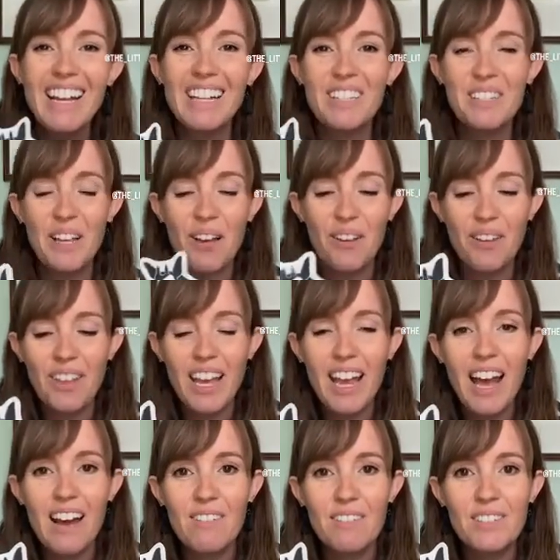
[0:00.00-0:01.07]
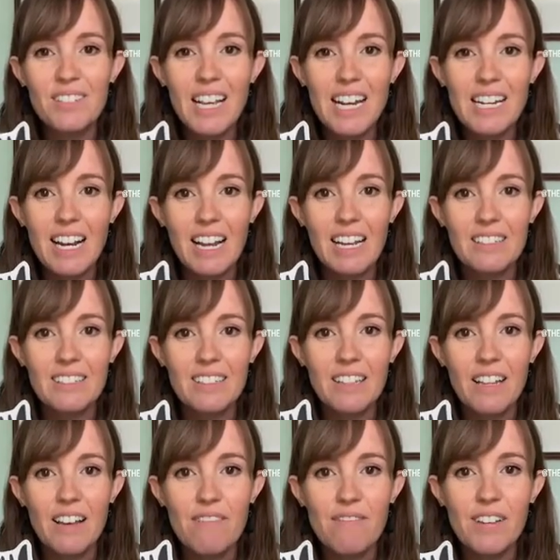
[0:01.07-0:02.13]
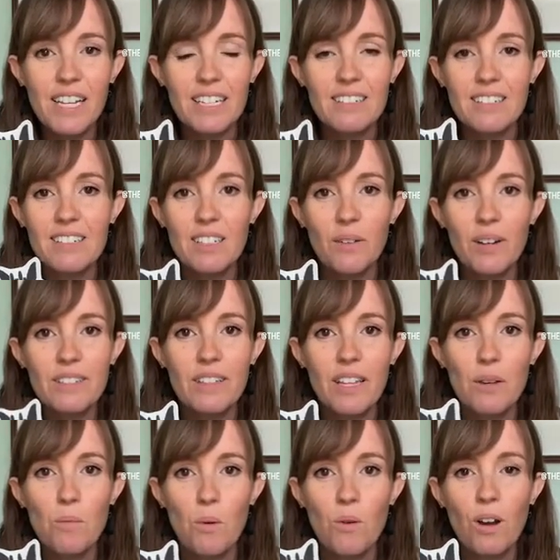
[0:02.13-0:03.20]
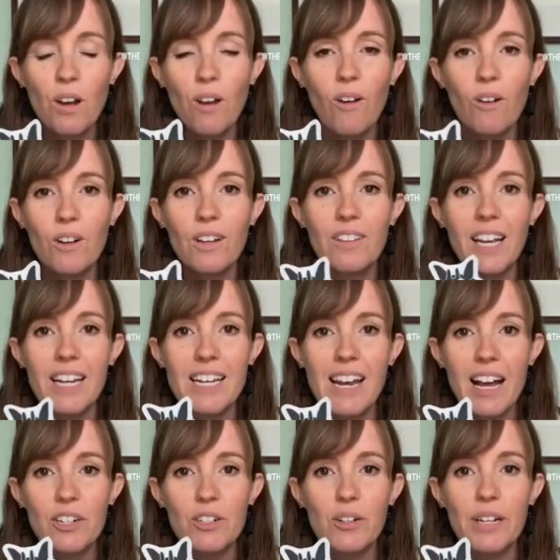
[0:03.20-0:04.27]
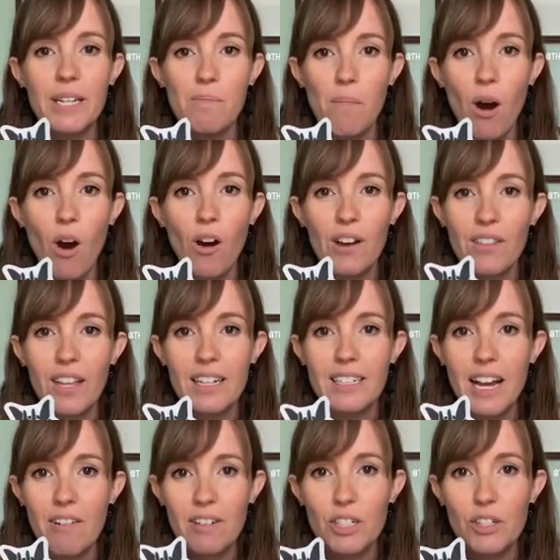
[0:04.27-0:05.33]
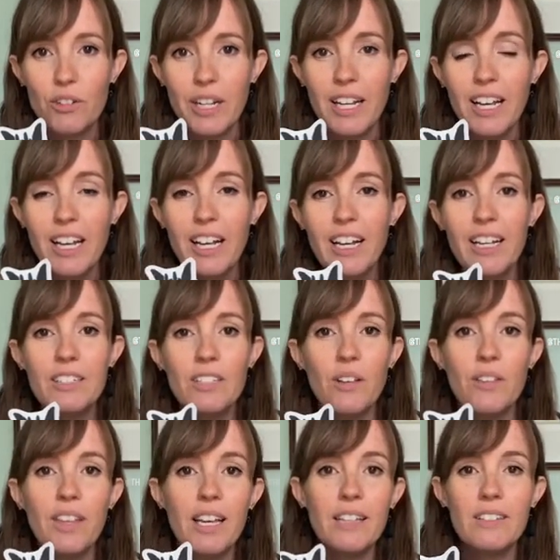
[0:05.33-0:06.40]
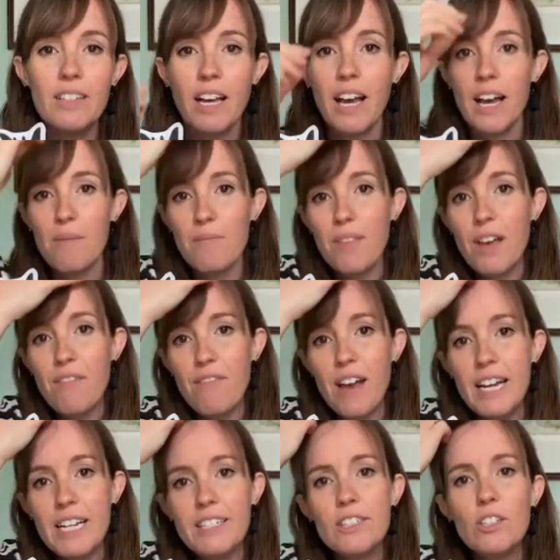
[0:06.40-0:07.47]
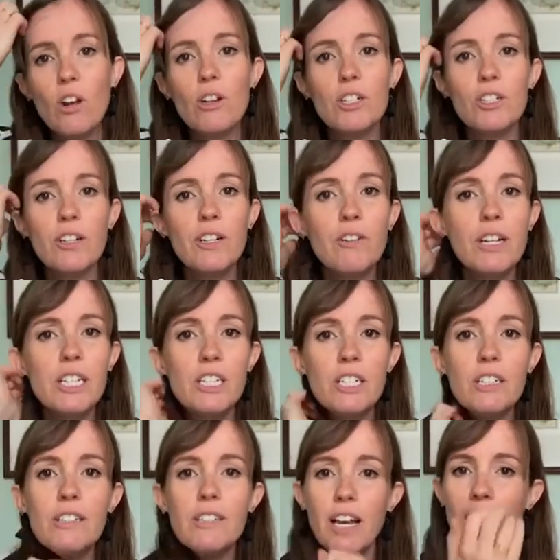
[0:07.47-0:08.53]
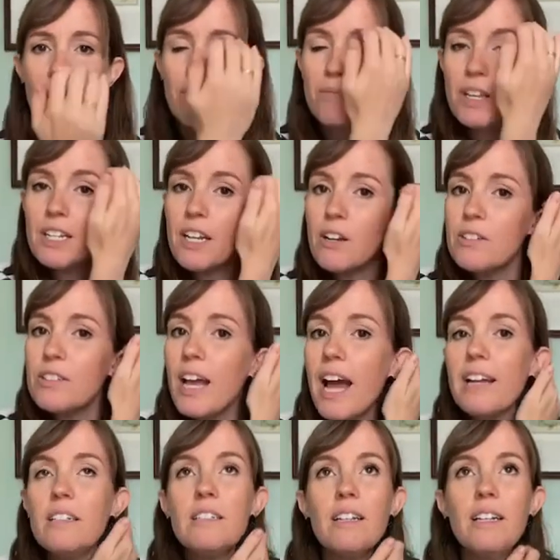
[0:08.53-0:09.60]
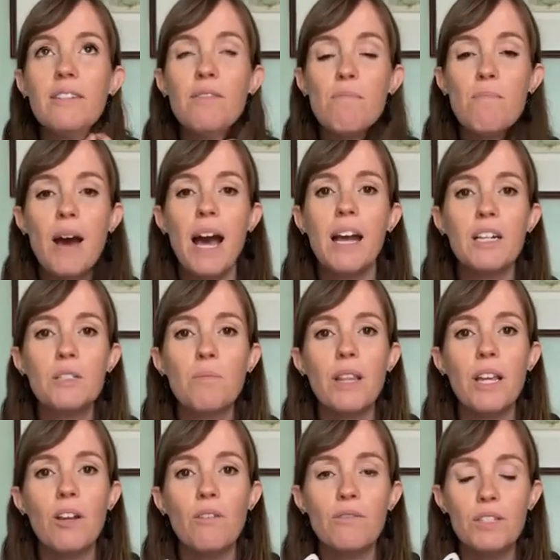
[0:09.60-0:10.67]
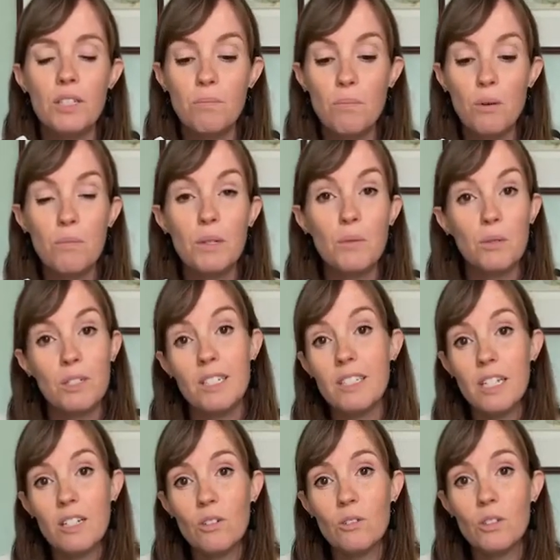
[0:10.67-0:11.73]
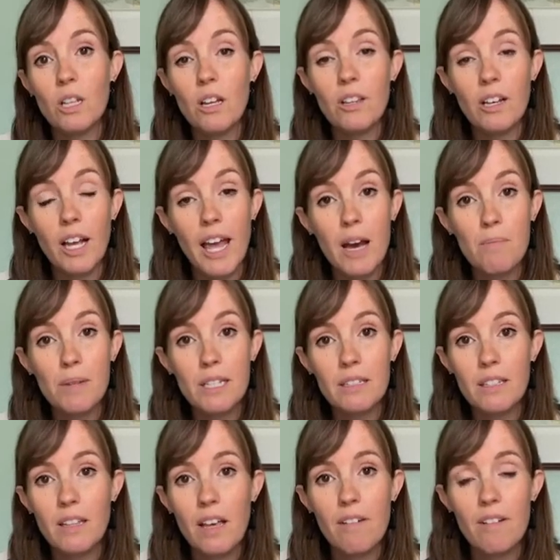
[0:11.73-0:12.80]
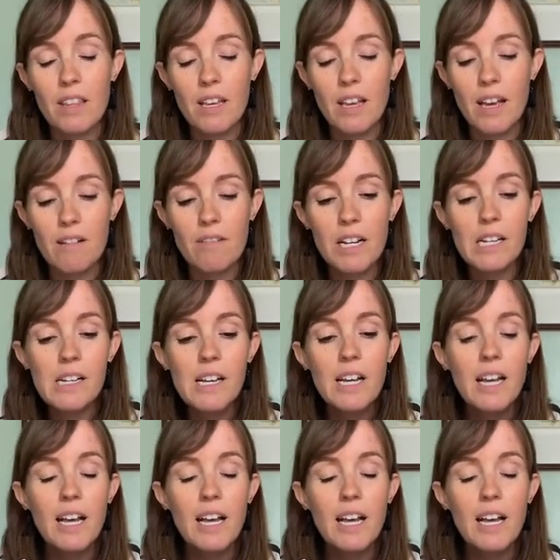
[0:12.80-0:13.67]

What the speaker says: So they have scent glands in their feet. So as they walk along, they naturally mark their territory. So they're fairly solitary creatures. They don't tend to live in packs, but they obviously probably want to signal to other okapis that they're in the area.